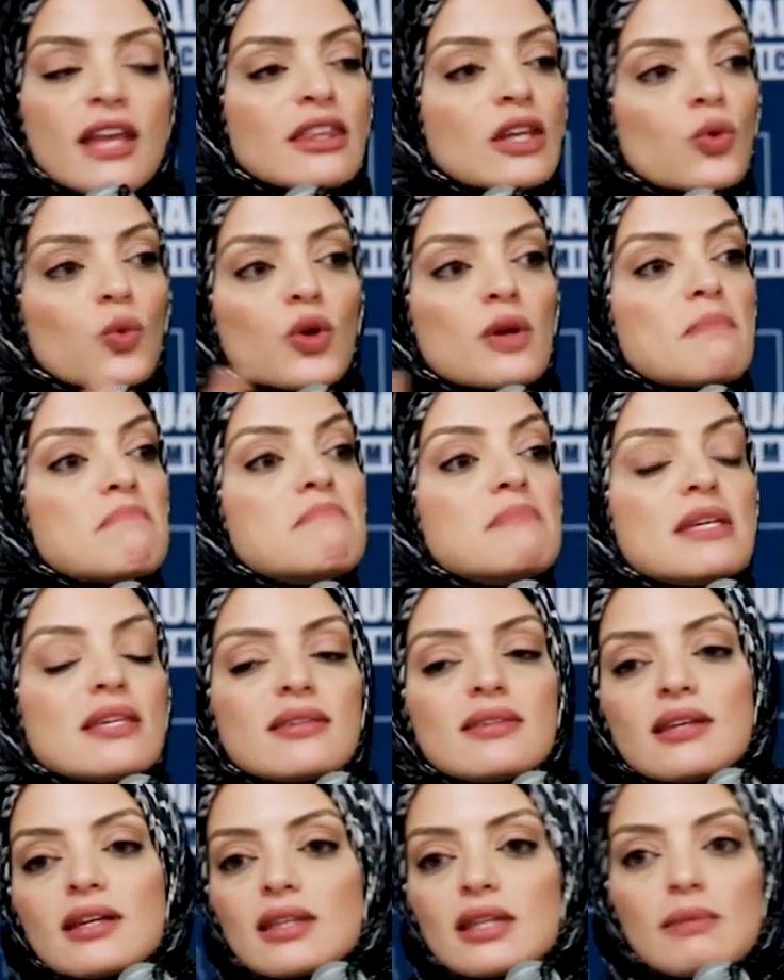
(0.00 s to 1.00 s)
then we're
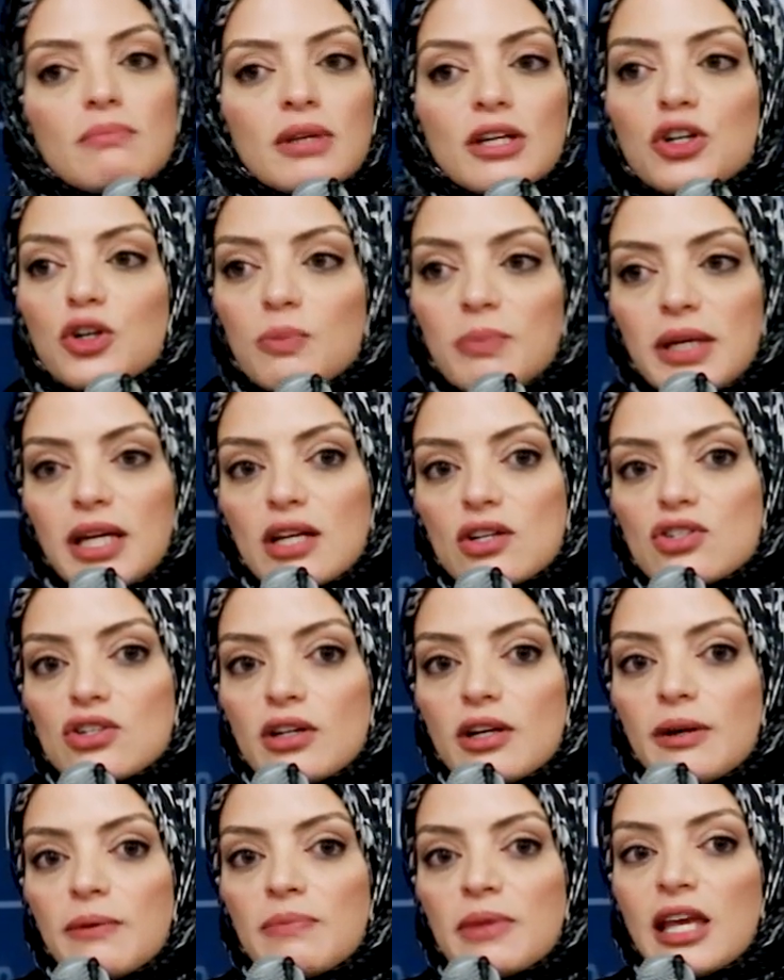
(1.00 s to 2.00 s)
missing the bigger
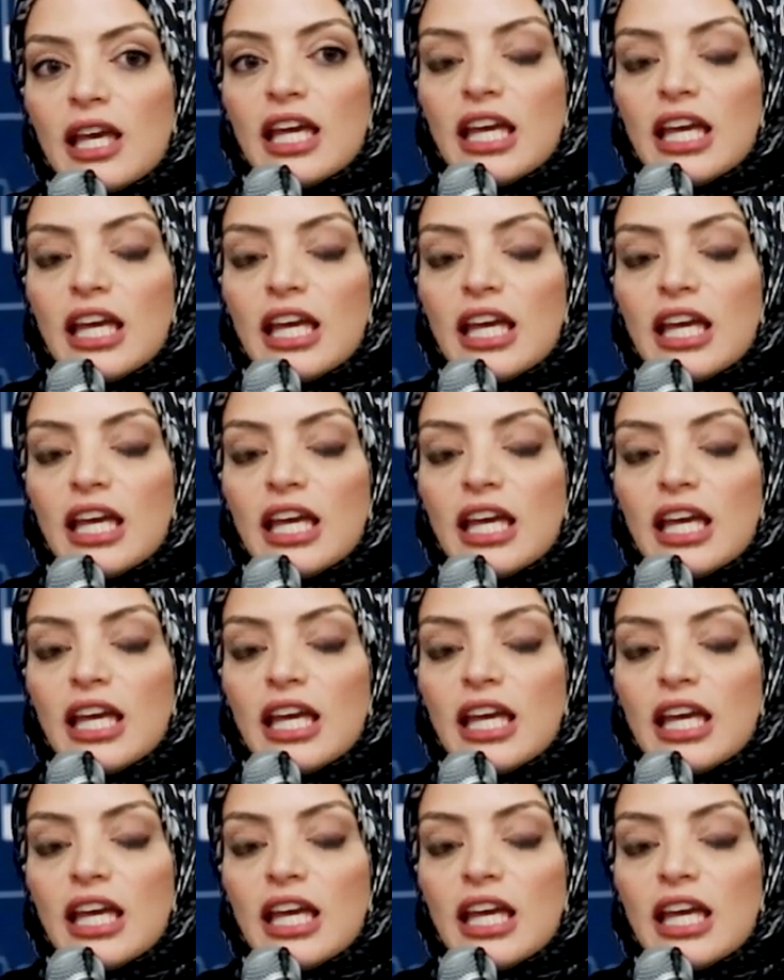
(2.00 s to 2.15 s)
picture.